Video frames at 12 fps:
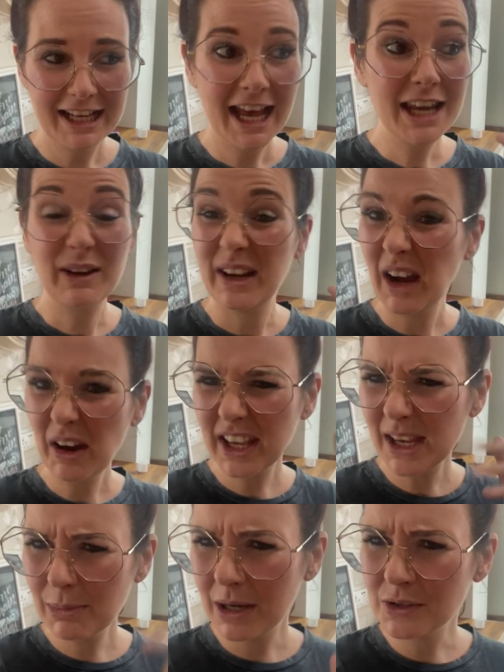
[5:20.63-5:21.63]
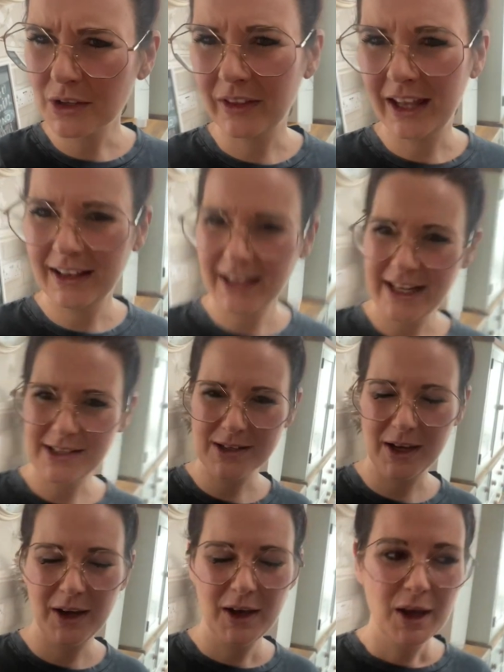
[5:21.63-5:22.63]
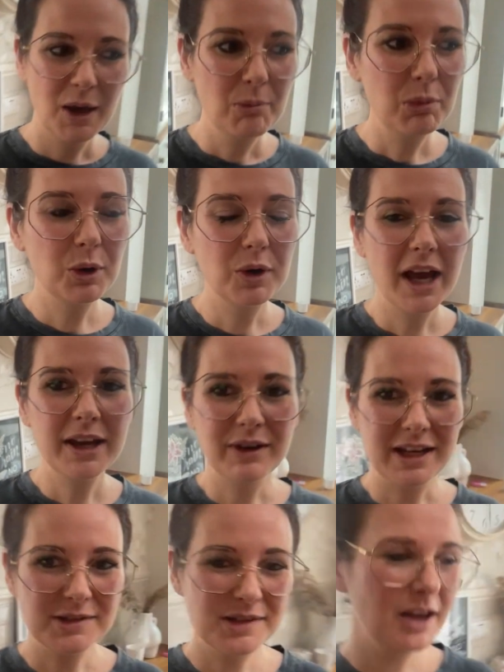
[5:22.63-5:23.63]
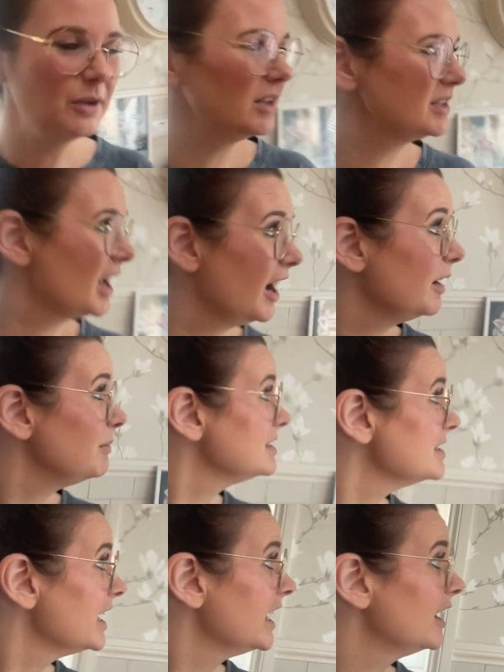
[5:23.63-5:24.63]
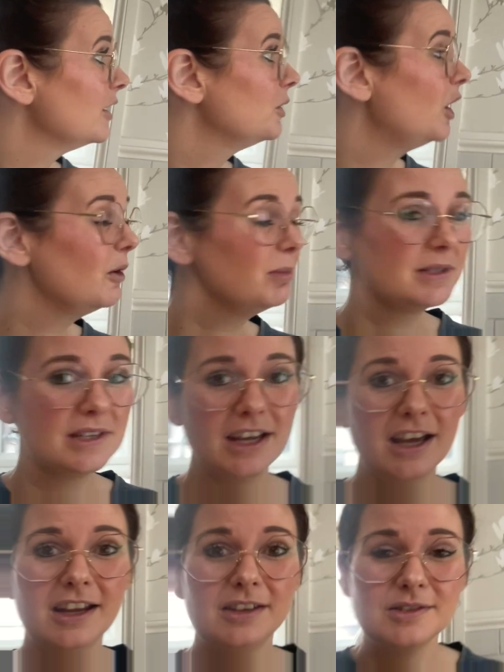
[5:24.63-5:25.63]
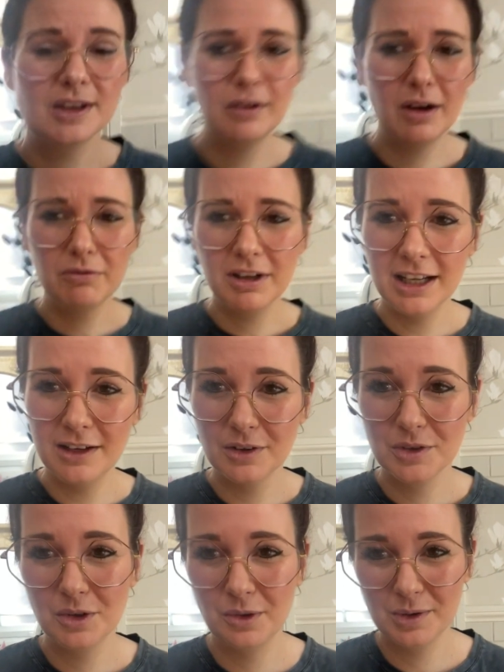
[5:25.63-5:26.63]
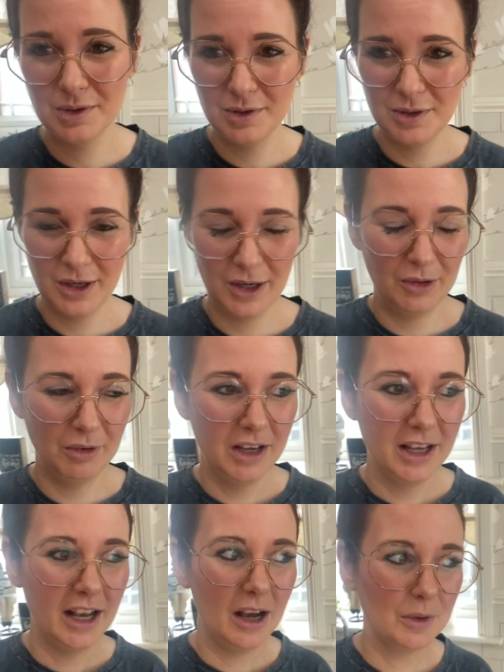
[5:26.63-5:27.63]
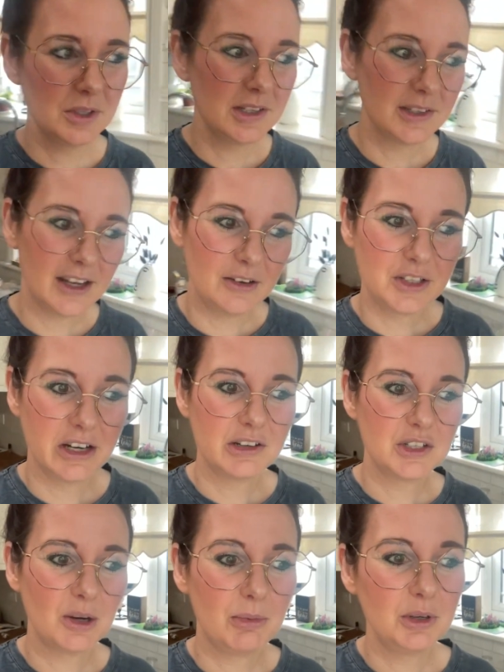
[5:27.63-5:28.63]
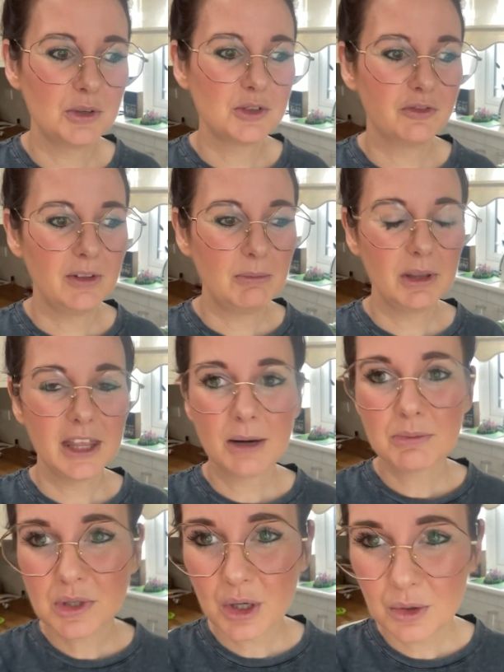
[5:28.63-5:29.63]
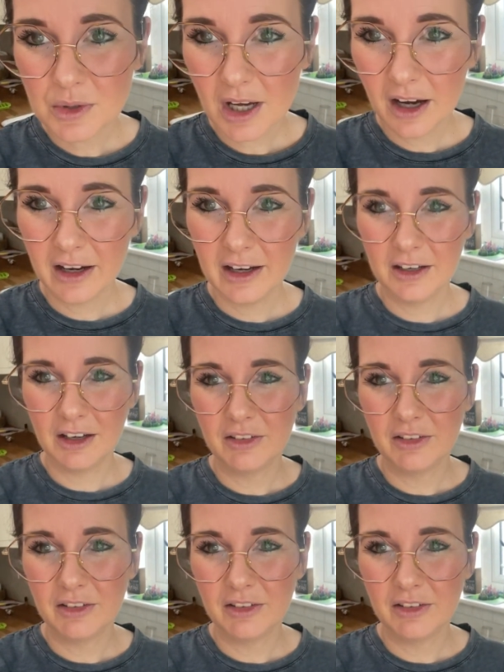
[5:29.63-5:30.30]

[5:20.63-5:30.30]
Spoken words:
Anyway, I'll keep you posted on that later. But anyway, so the time is now 9:30, so I'm really not sure what to do. I wanted to go charity shopping or something, but I'm so tired.